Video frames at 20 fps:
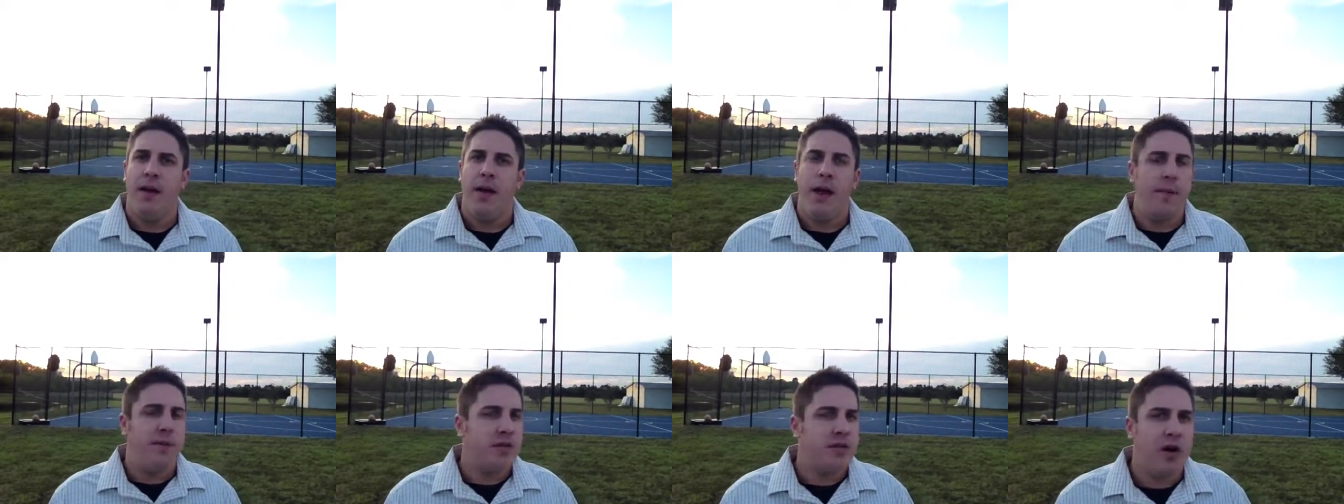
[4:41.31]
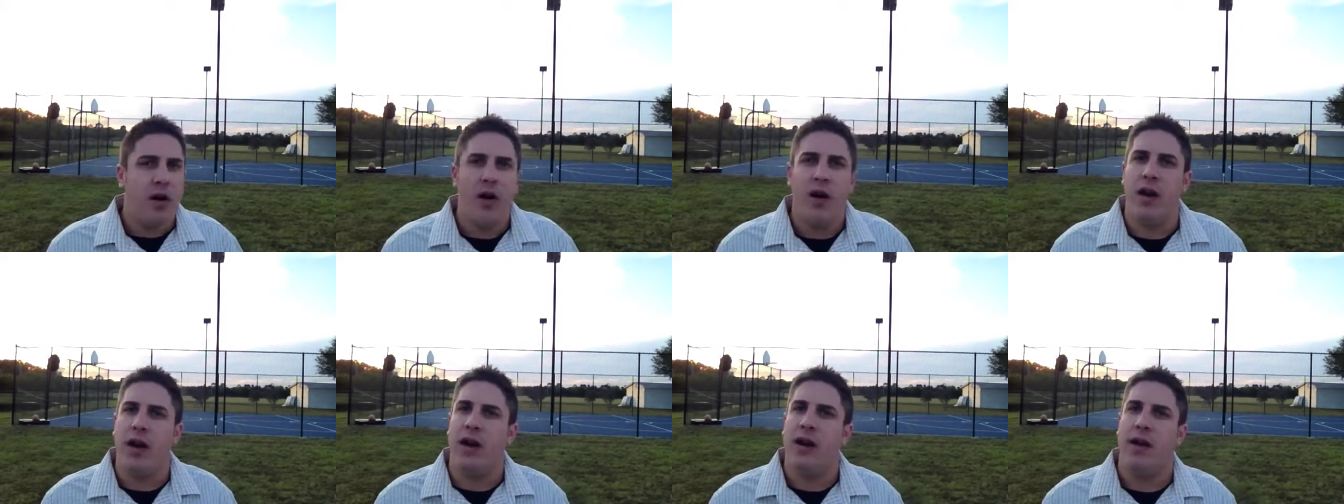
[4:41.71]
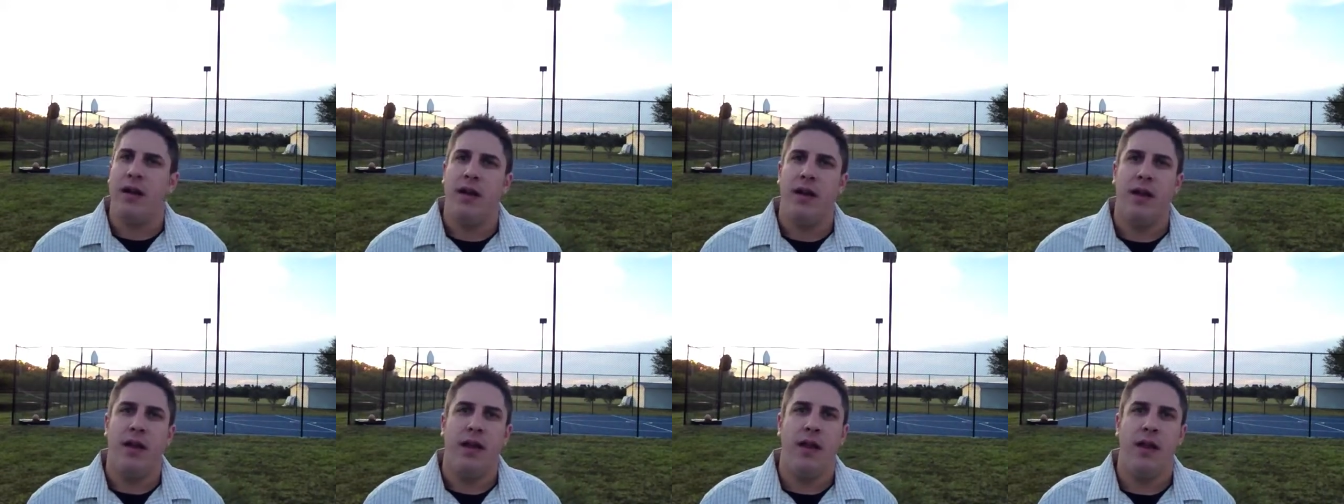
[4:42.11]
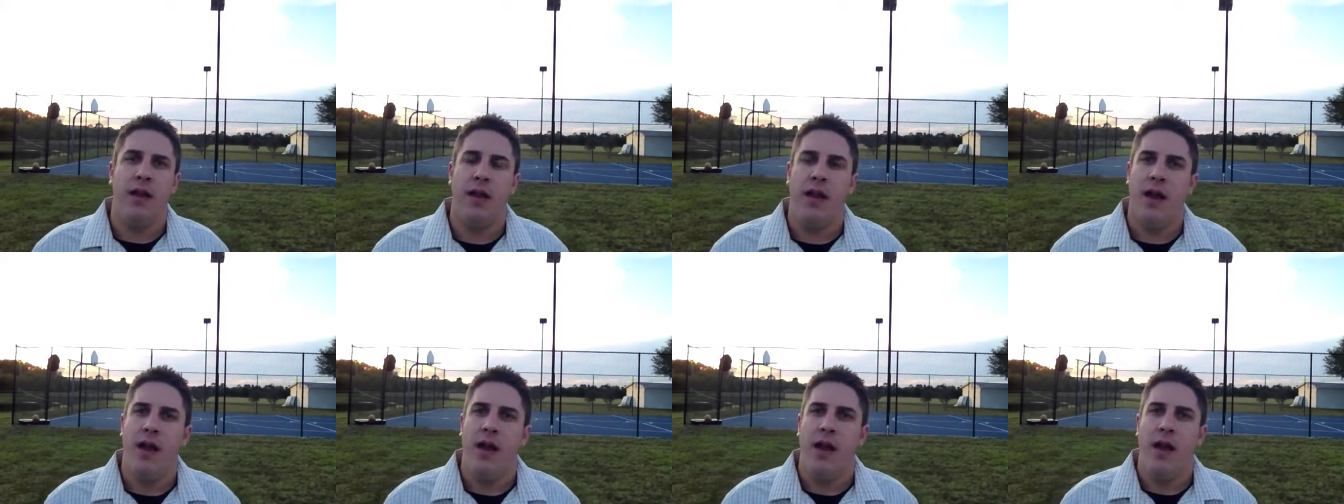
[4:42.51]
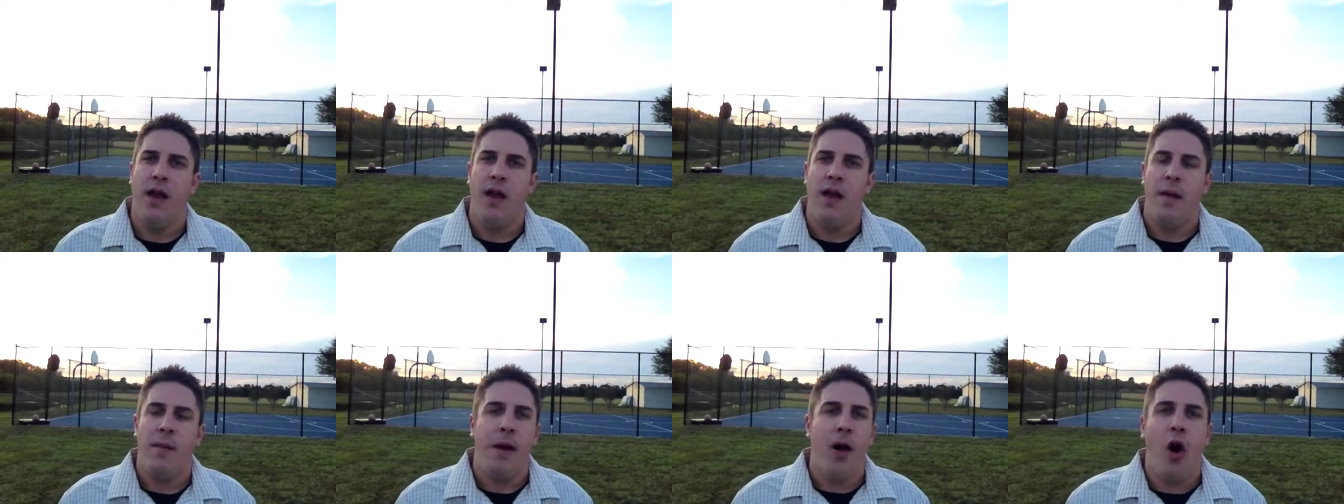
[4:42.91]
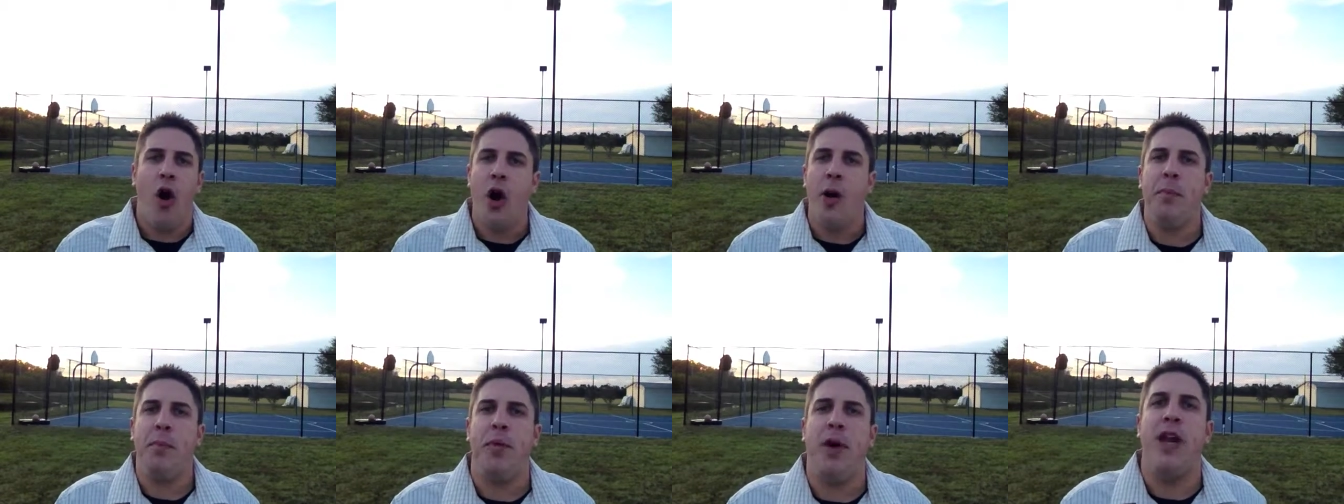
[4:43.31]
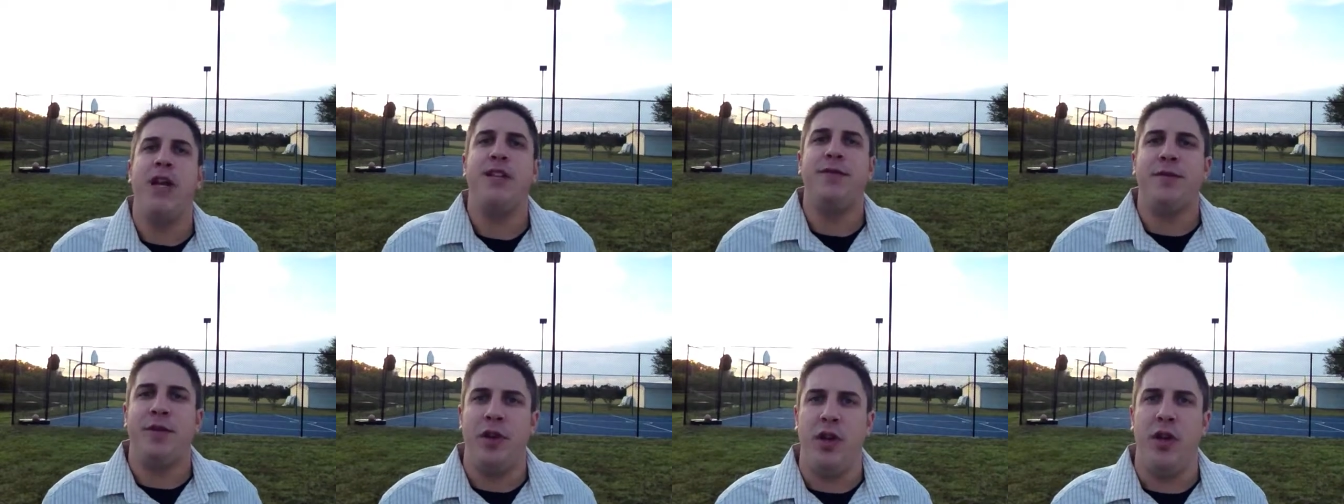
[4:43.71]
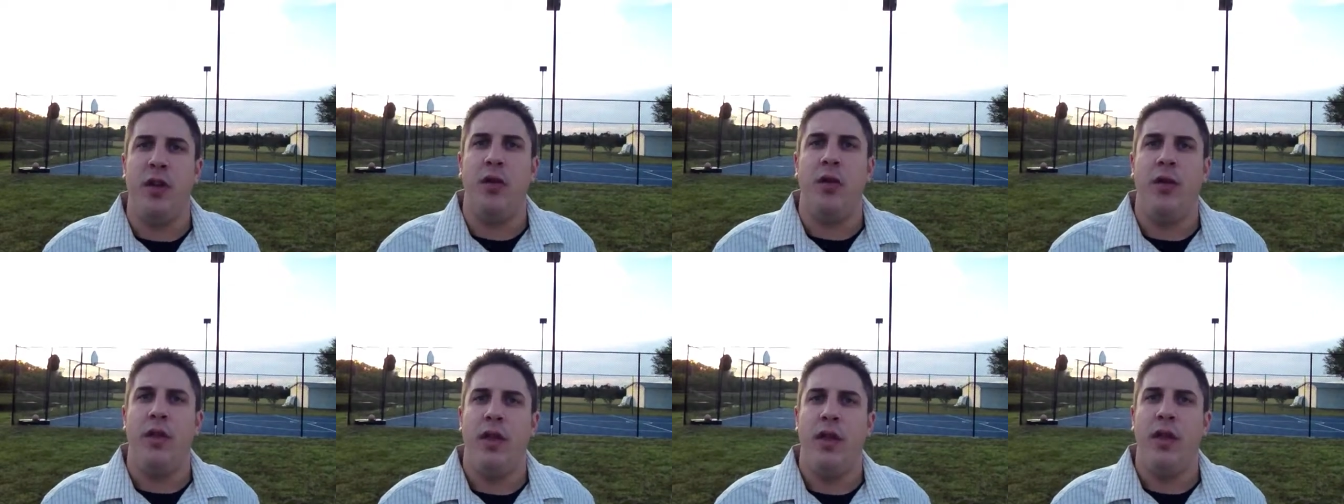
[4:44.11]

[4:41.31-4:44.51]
I'm sorry. My heart breaks for you.